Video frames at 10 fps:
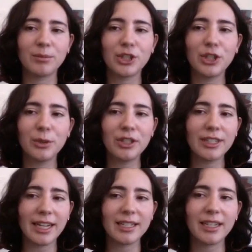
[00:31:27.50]

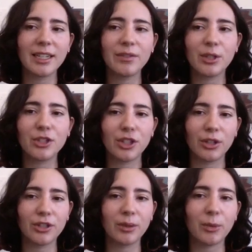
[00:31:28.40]
219 of those
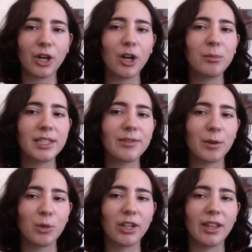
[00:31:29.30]
children were homeless
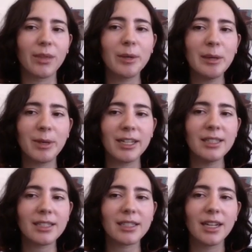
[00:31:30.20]
for more than 3
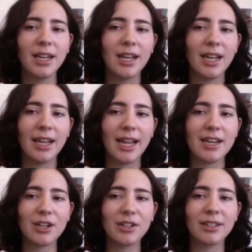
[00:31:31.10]
months, and
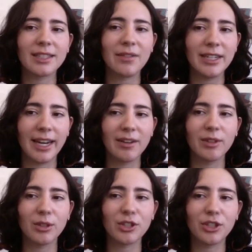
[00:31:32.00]
178
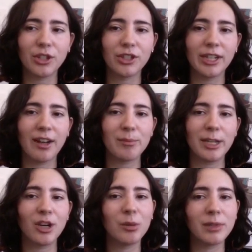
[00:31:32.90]
of those children have
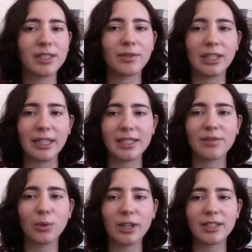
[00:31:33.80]
been homeless for at
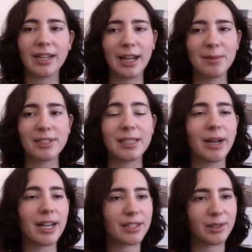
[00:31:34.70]
least 4 times in the
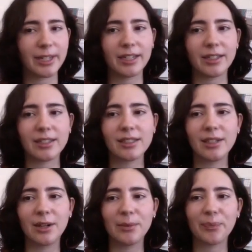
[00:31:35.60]
past 3 years.
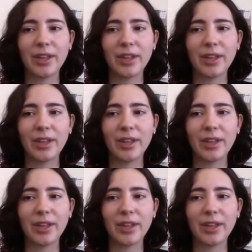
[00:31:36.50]
So